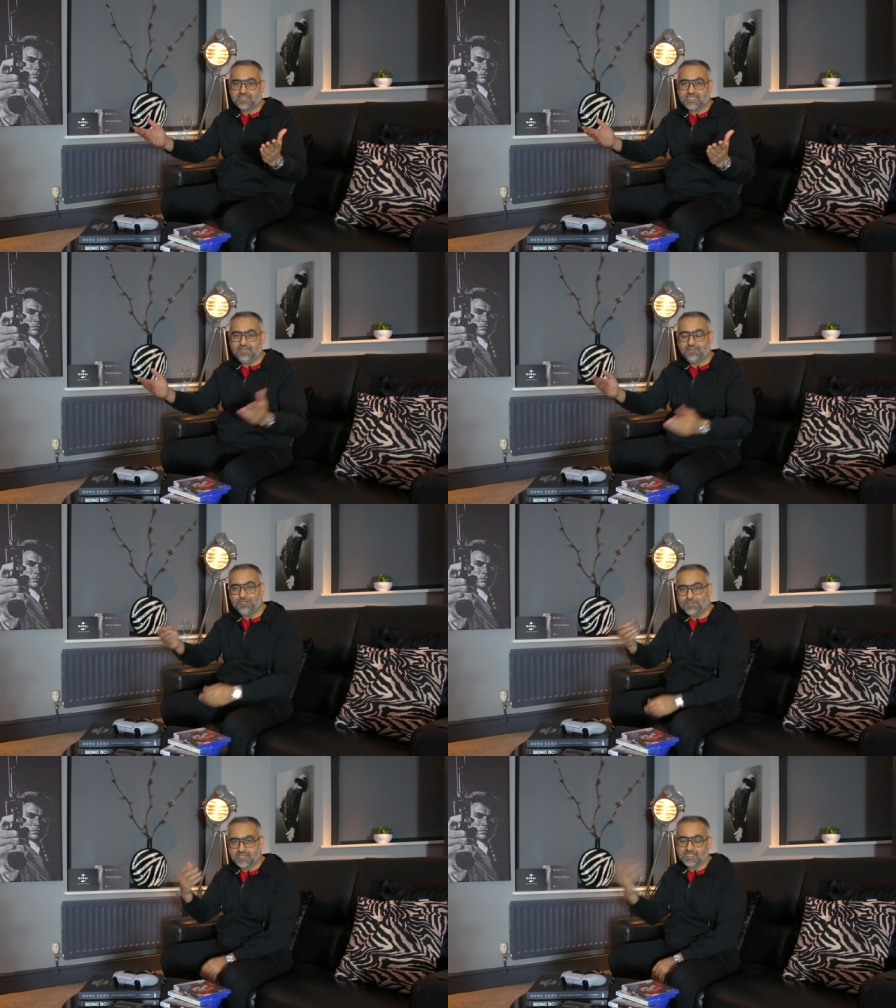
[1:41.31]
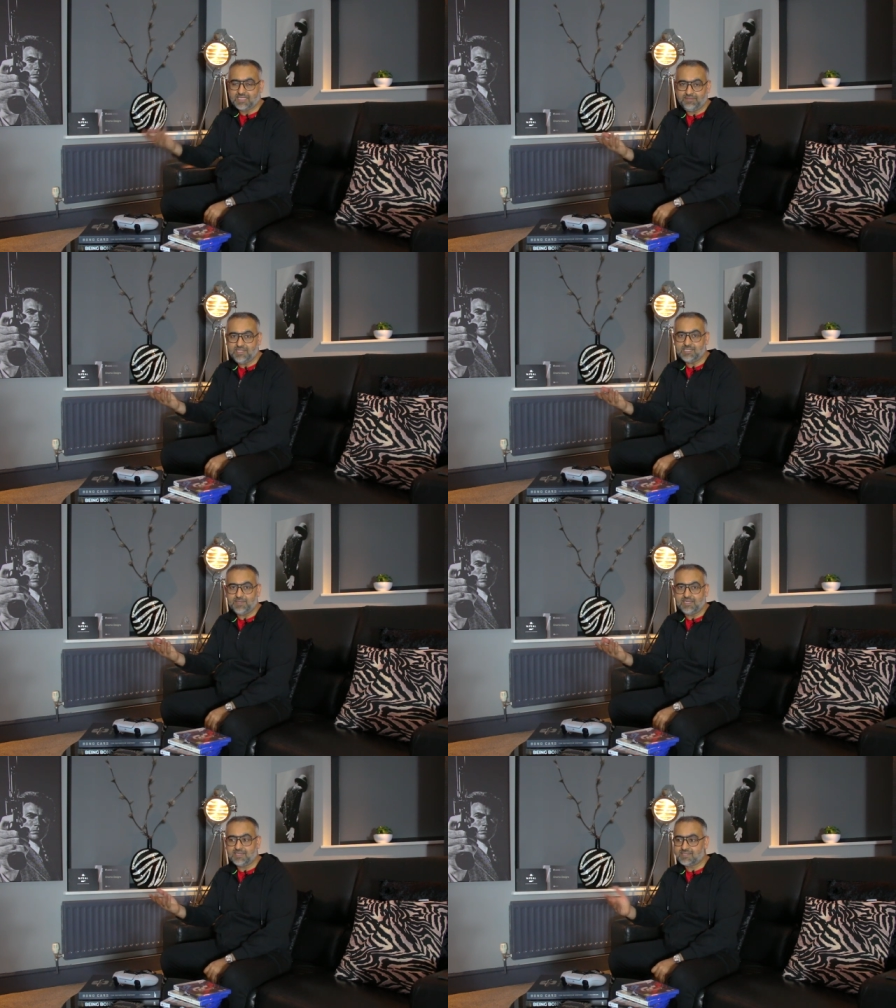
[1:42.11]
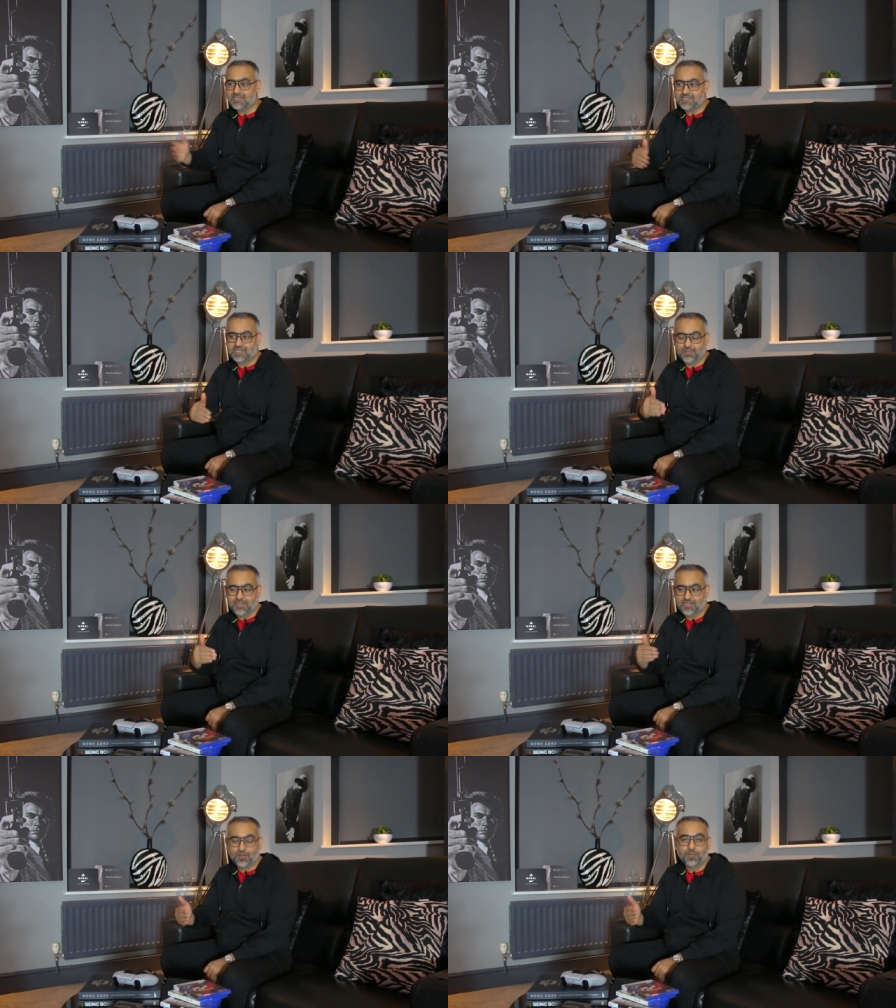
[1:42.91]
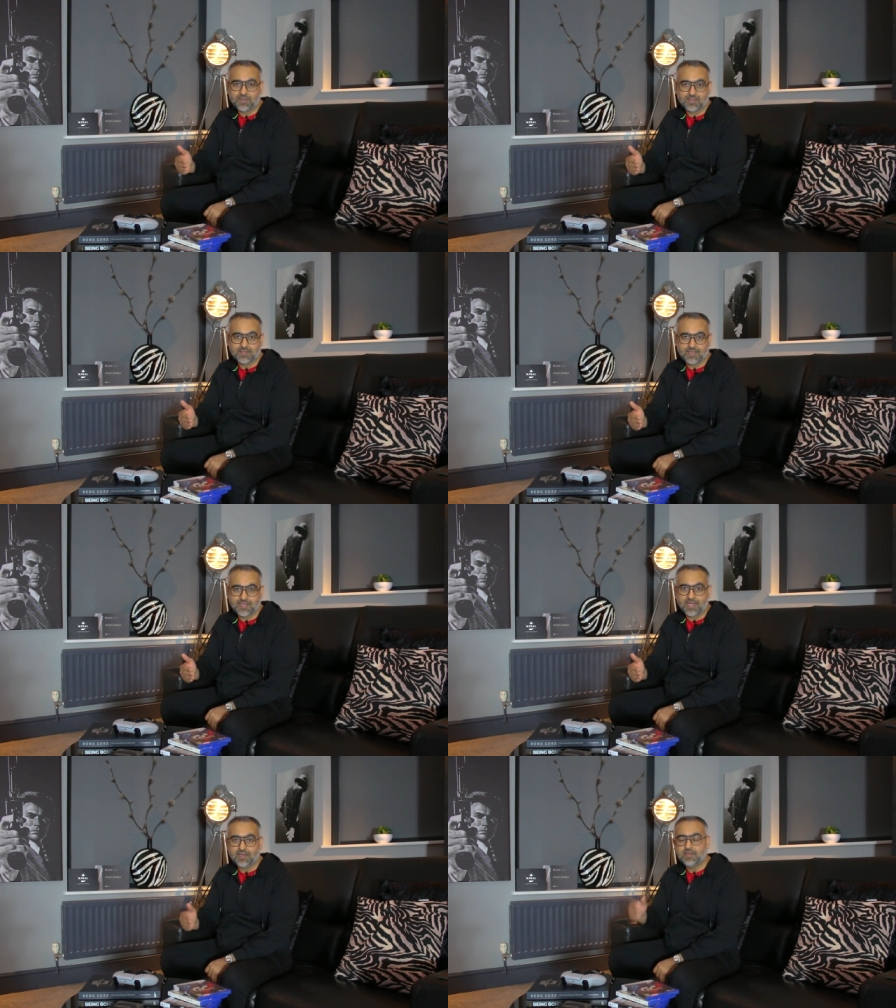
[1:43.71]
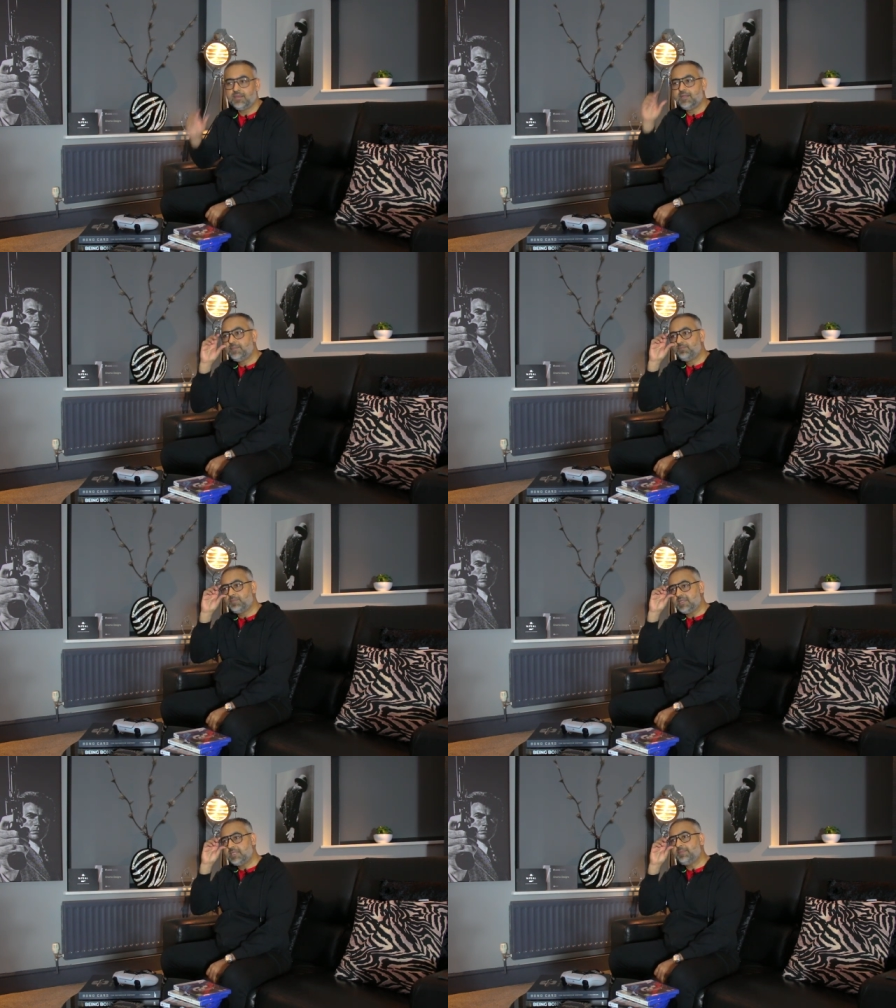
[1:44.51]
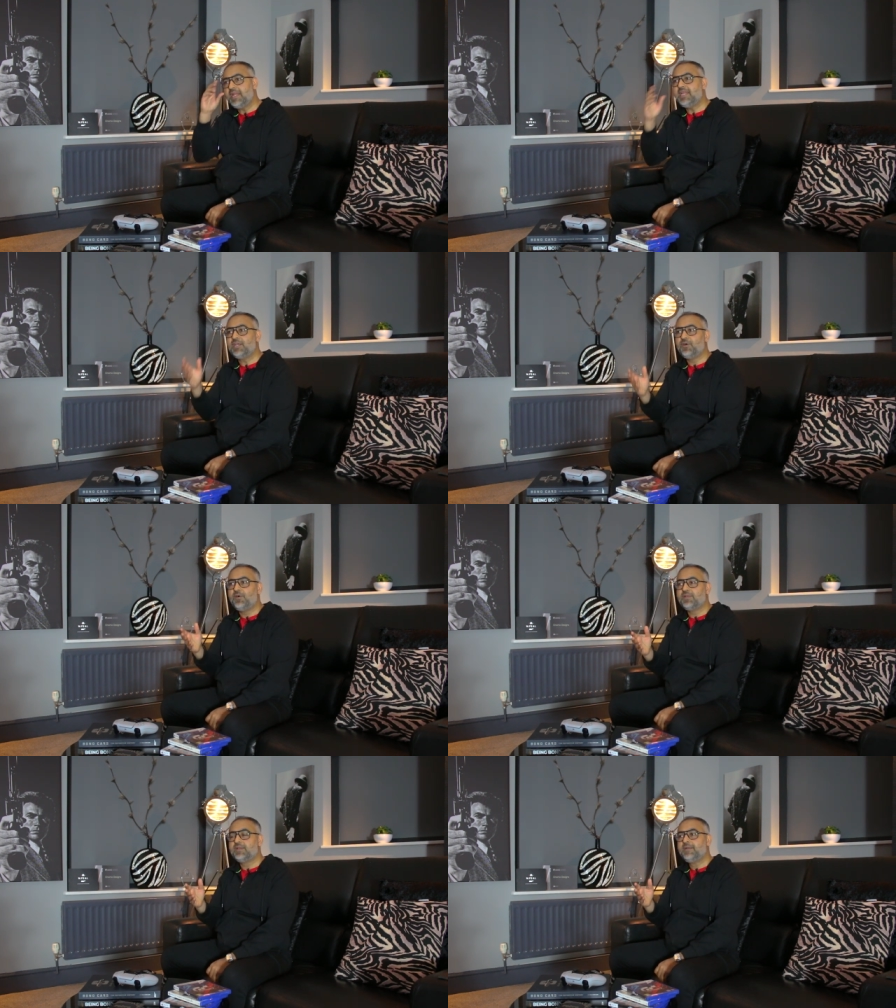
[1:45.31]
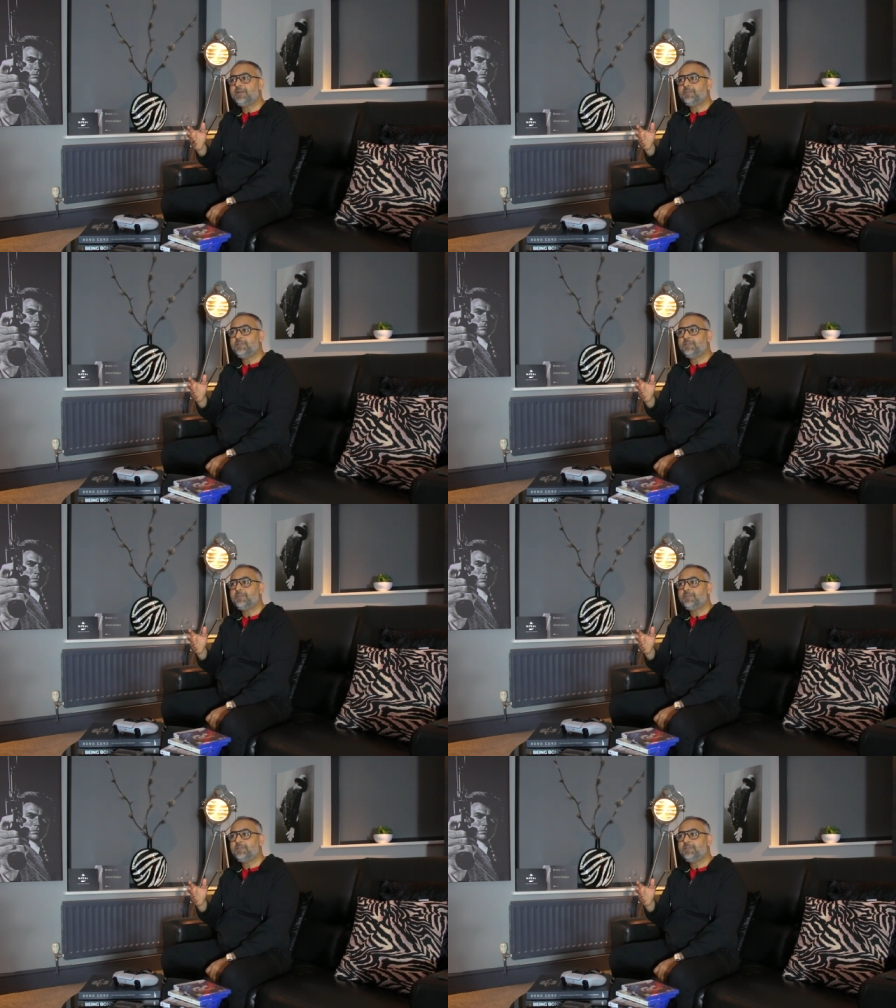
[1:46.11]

the TV and using the TV speakers. It's going to be a lot better than that. But depending on